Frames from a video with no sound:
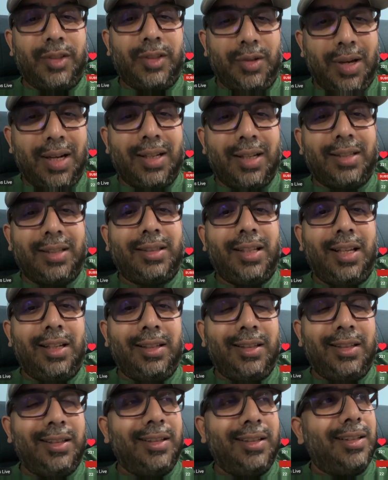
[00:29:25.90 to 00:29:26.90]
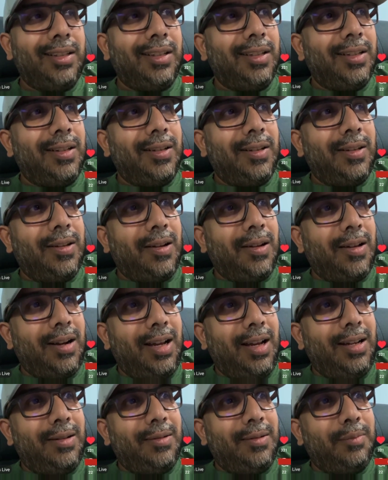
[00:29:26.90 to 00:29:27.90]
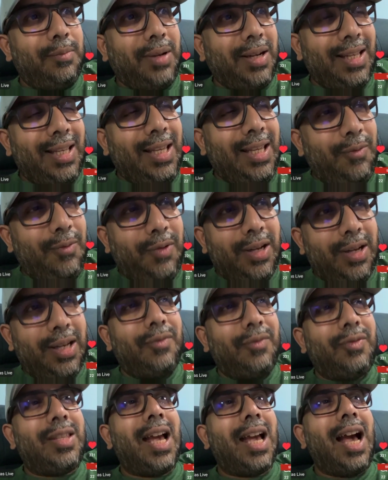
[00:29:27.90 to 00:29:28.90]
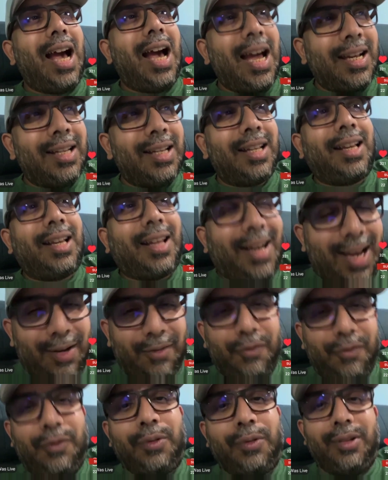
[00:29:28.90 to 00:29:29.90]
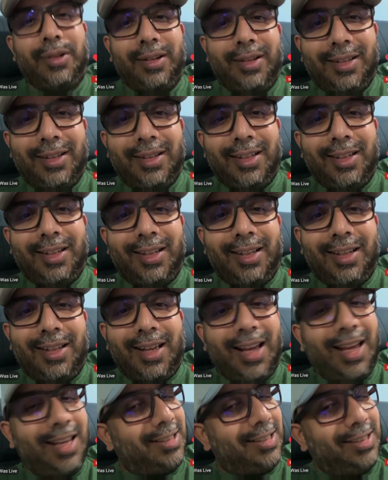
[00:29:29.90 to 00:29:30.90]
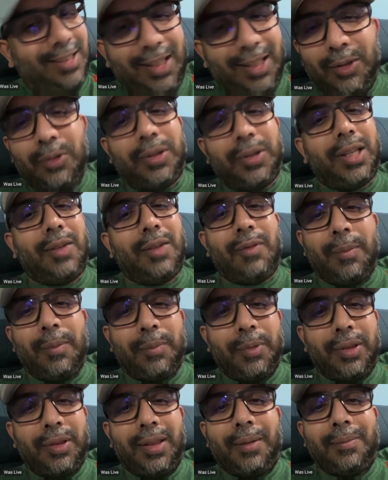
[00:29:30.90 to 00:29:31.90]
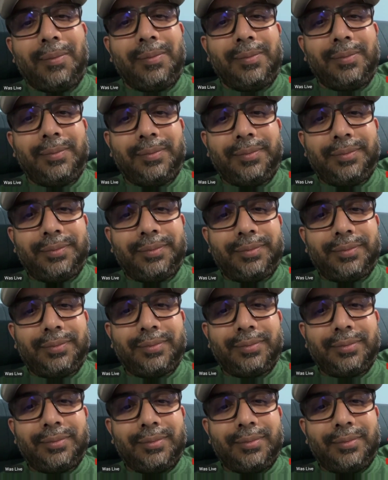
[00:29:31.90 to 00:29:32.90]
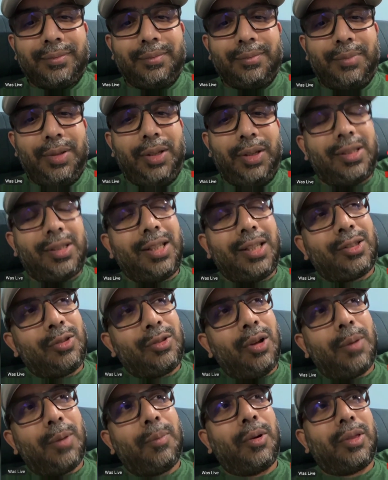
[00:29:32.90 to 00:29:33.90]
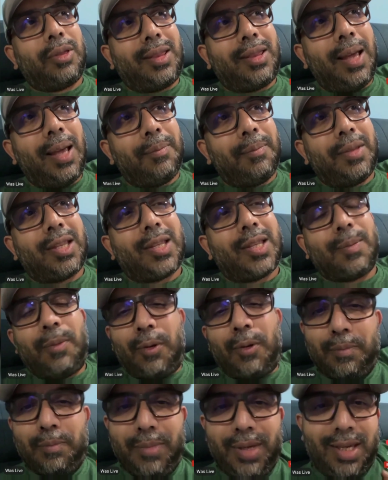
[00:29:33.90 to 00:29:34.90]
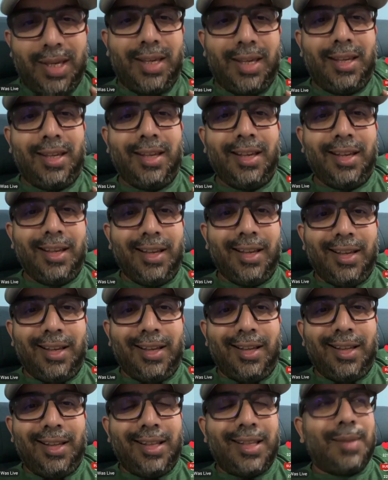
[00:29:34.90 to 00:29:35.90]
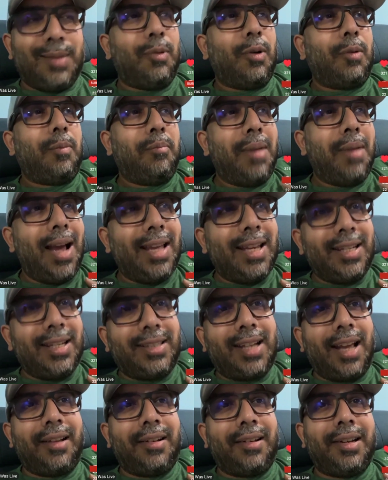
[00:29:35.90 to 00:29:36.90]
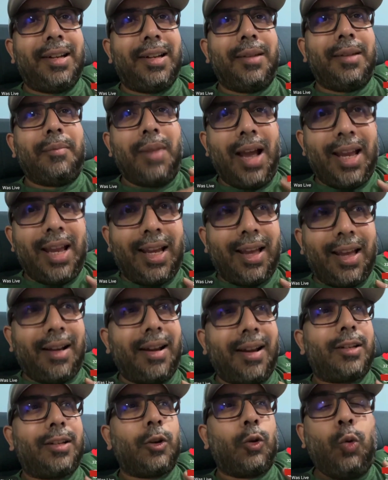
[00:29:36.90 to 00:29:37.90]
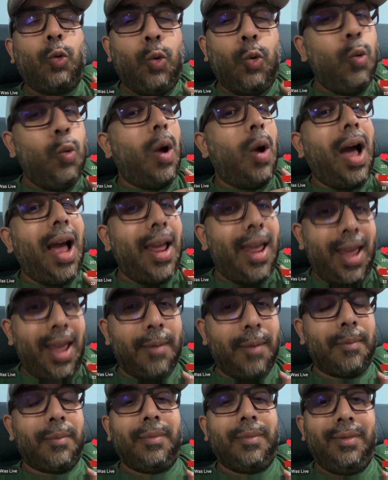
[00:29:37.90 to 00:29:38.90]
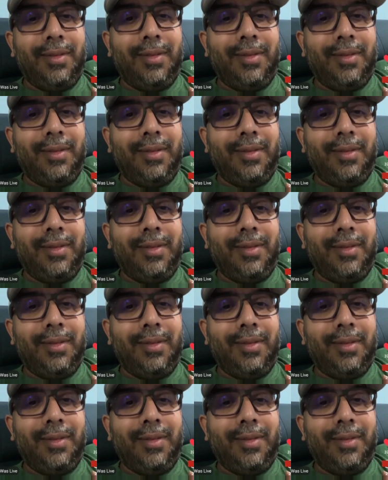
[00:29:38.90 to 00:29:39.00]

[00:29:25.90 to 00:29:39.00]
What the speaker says: You understand? All right? But even if they are ungrateful, I still don't give up on them. Because it's not about them, it's about me. It's about my integrity, my character, who I am.